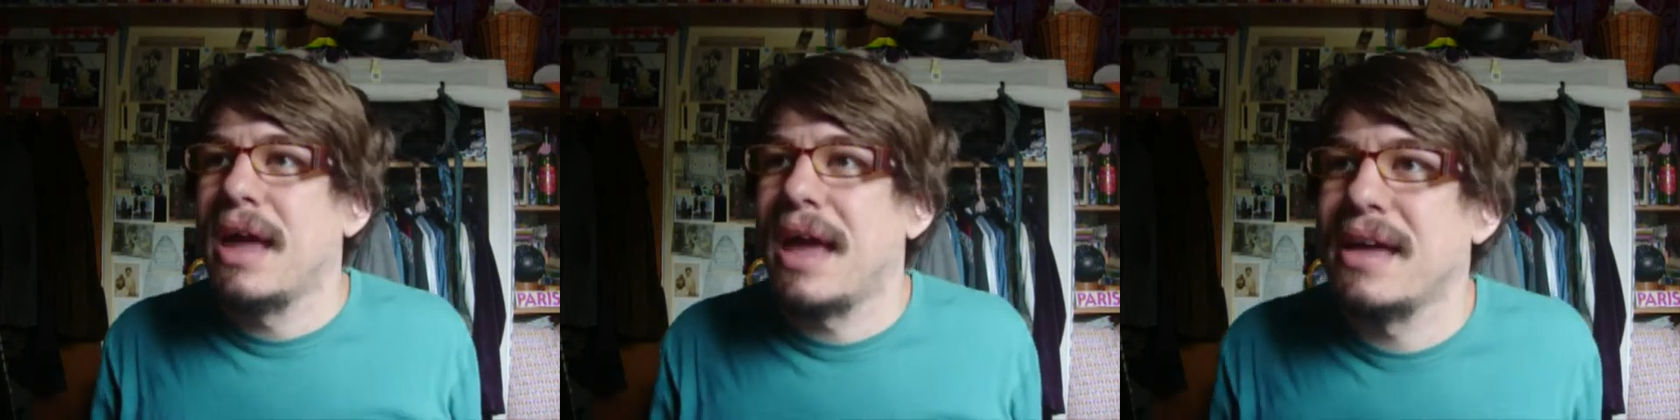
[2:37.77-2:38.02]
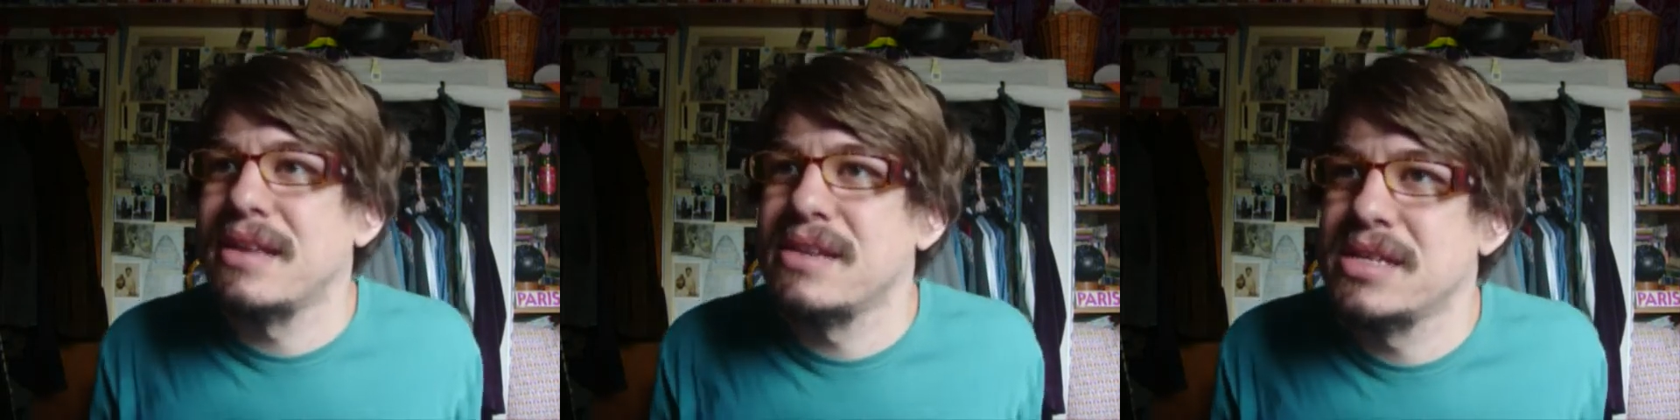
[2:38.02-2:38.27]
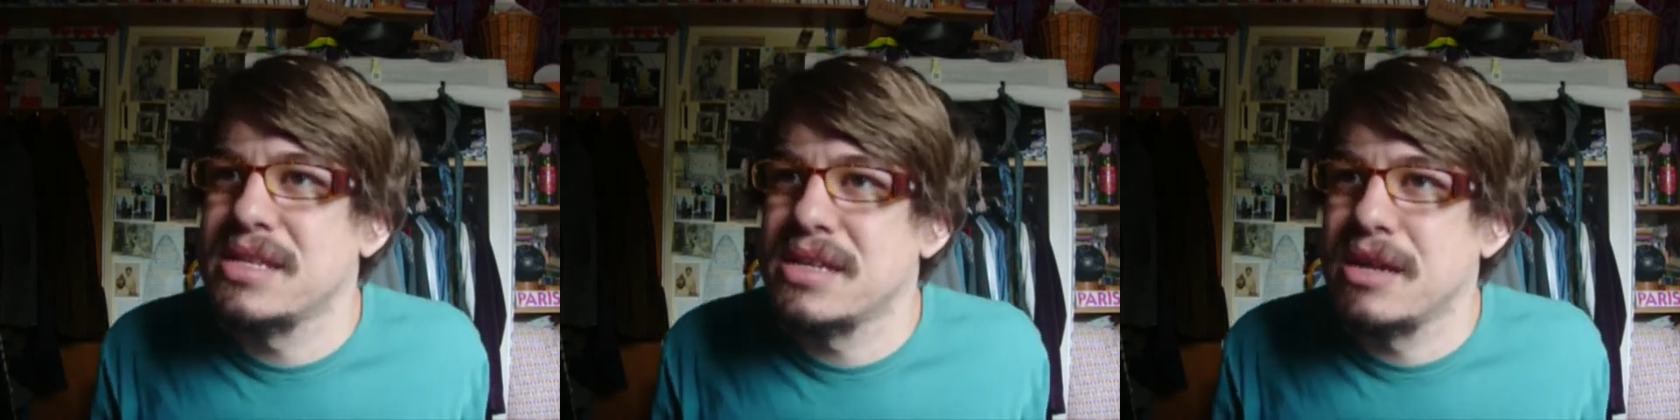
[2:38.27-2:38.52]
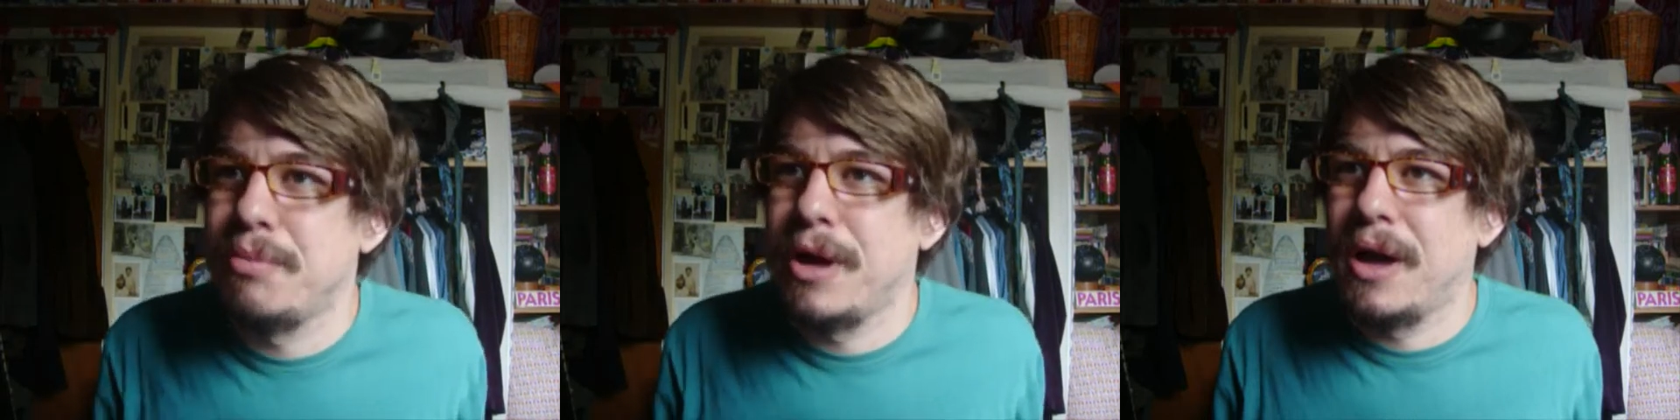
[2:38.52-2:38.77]
and
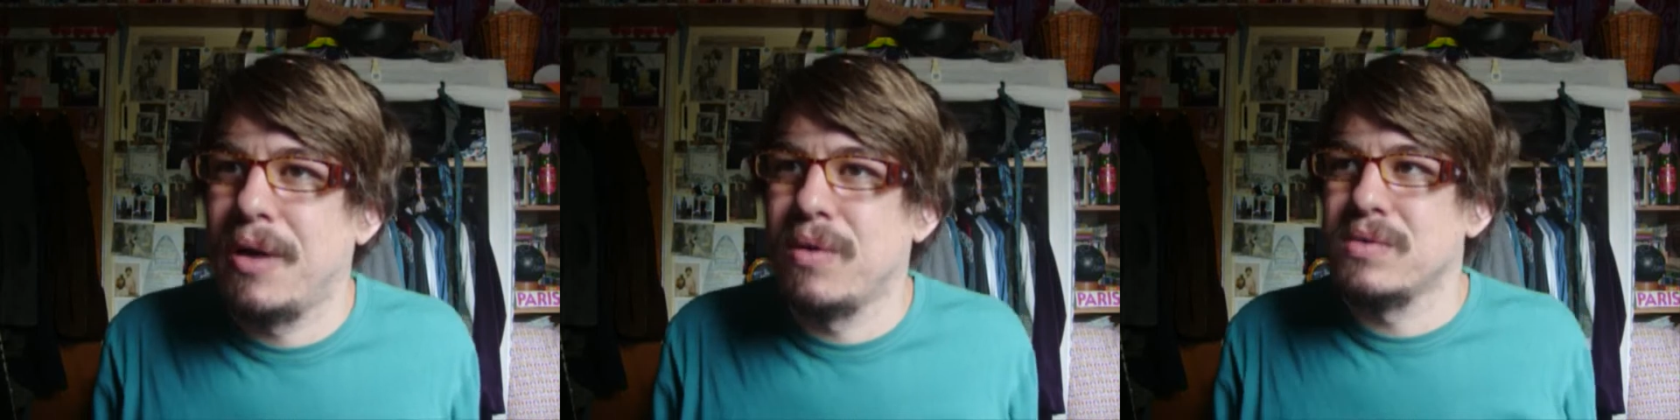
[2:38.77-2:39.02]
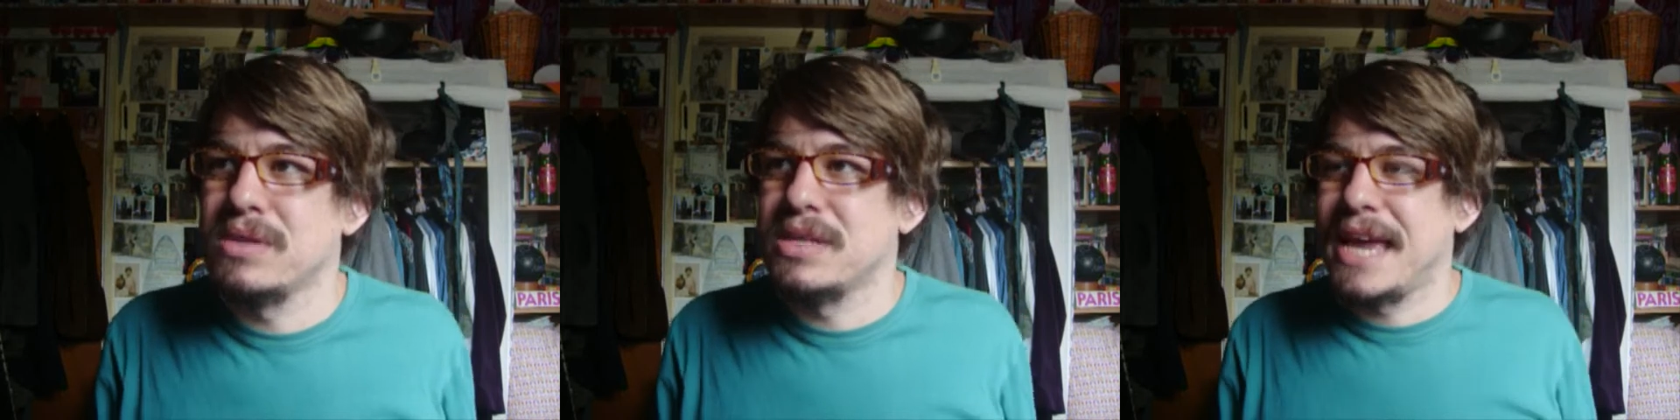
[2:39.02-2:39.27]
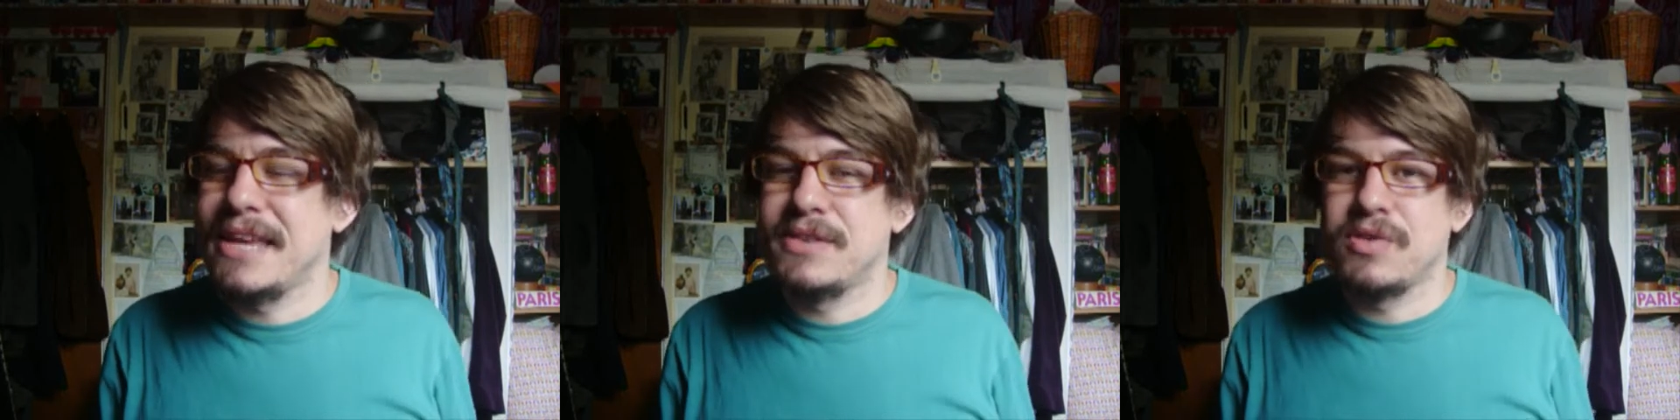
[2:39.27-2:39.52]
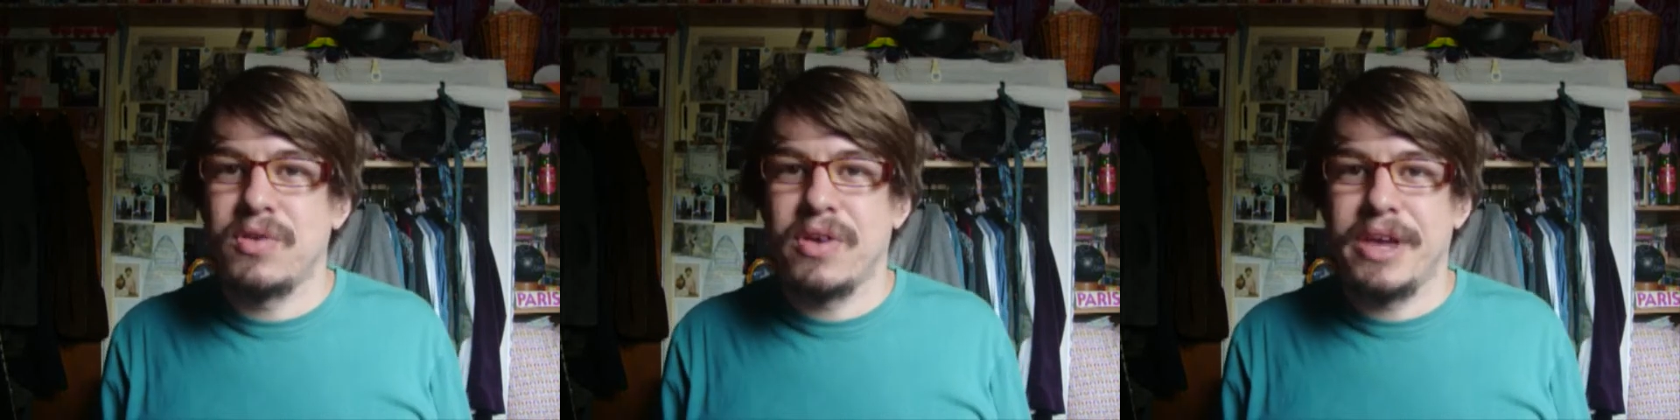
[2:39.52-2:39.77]
about
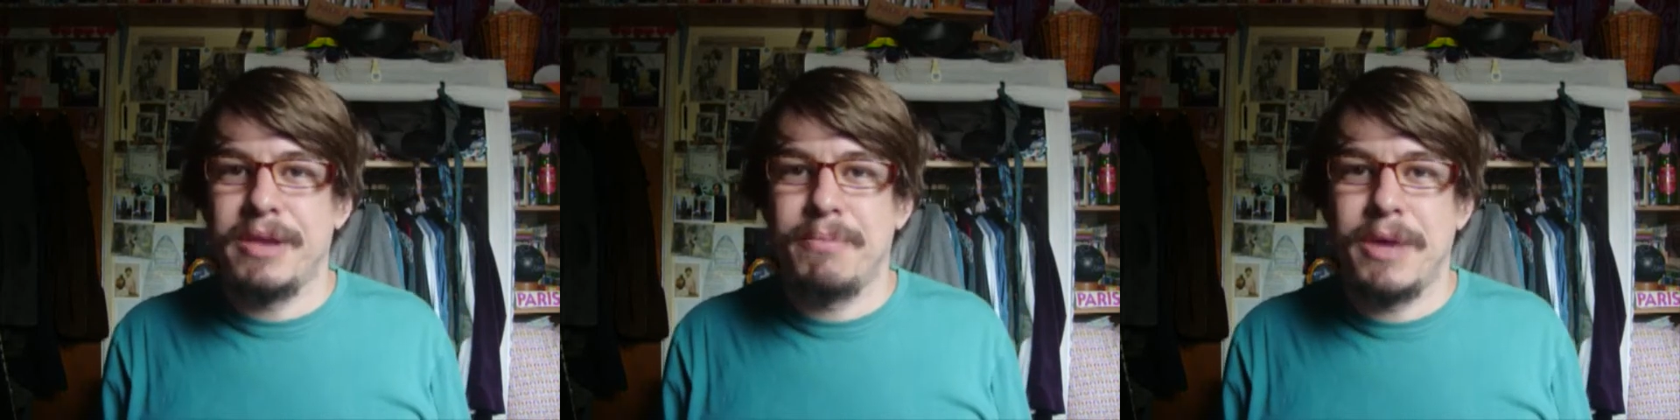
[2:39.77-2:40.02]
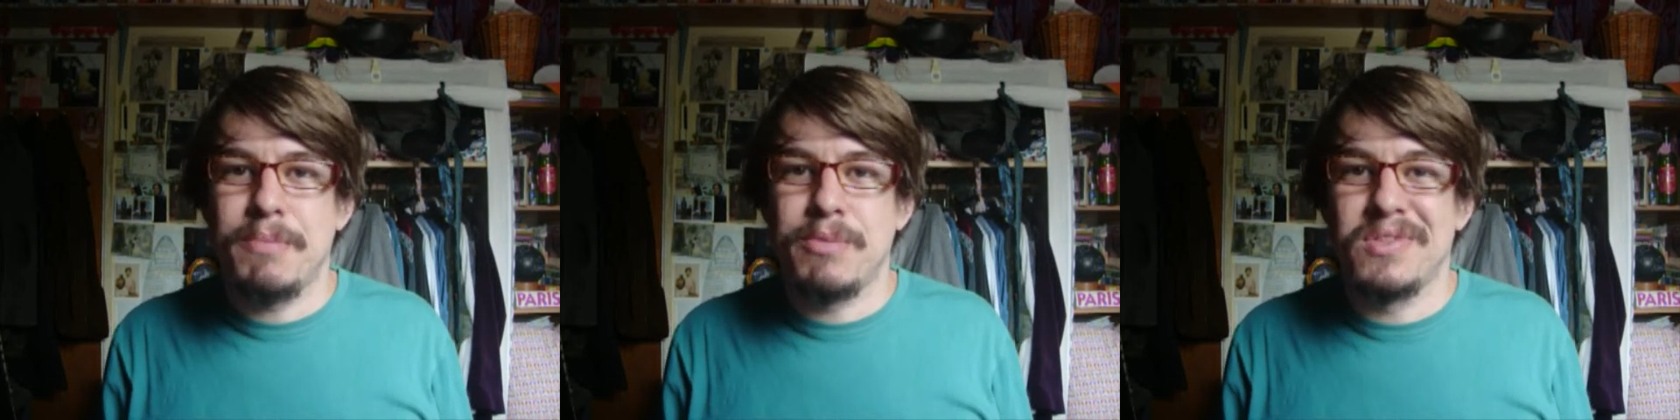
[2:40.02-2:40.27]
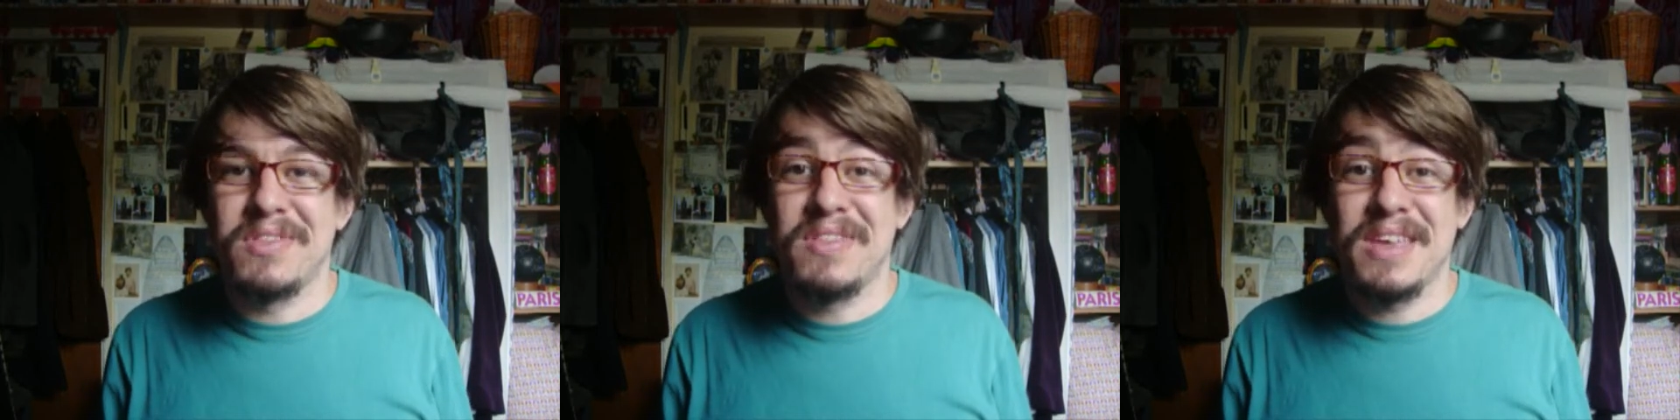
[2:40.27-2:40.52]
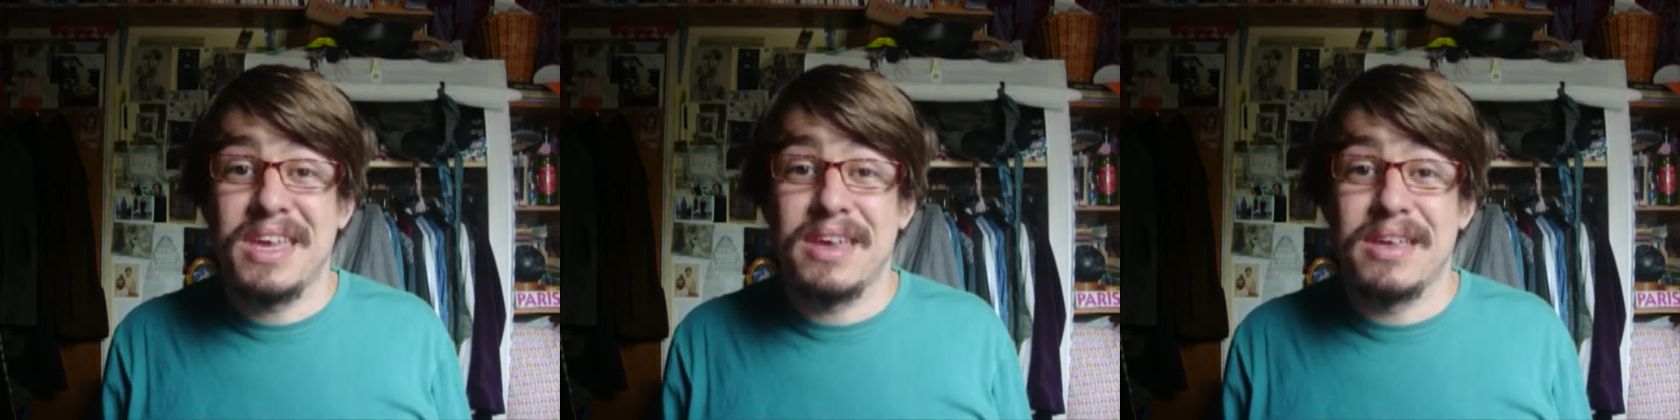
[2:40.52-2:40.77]
8 or 9 people
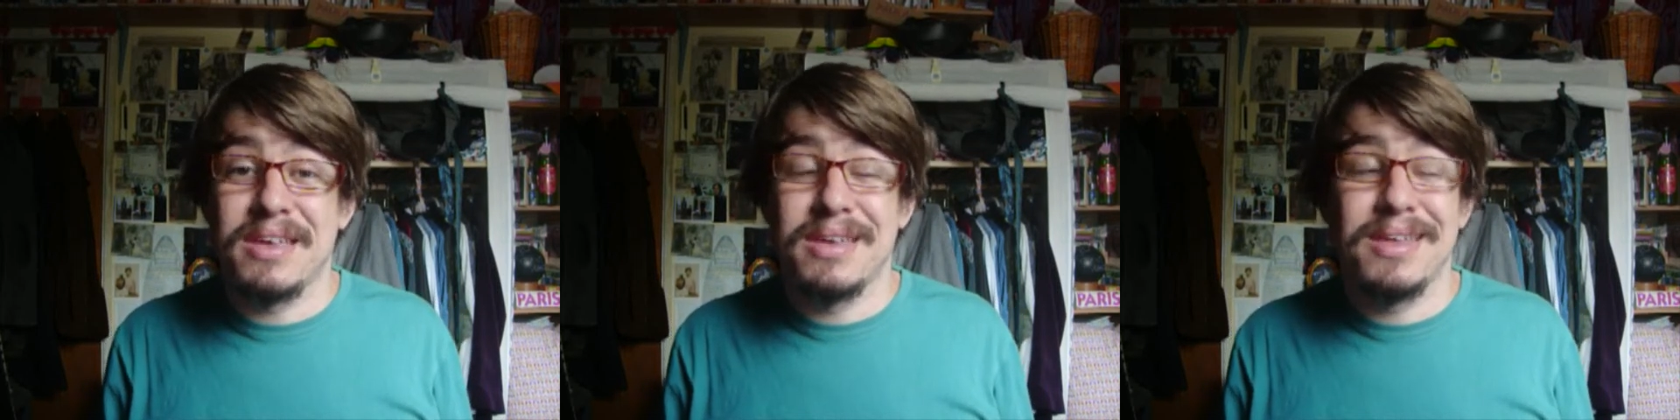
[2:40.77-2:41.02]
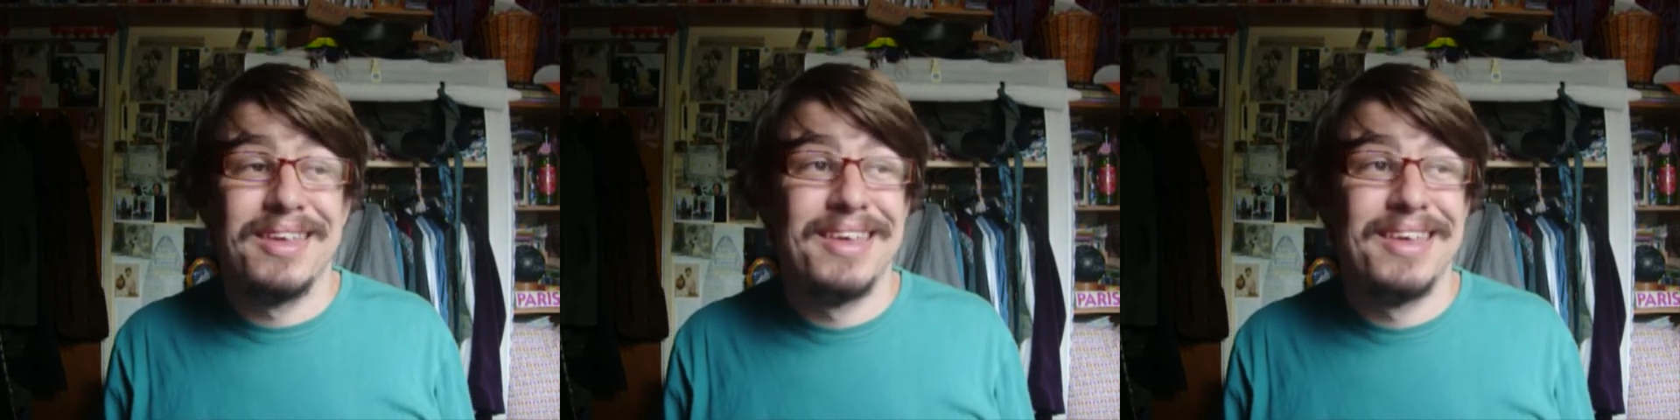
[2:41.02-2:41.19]
singing.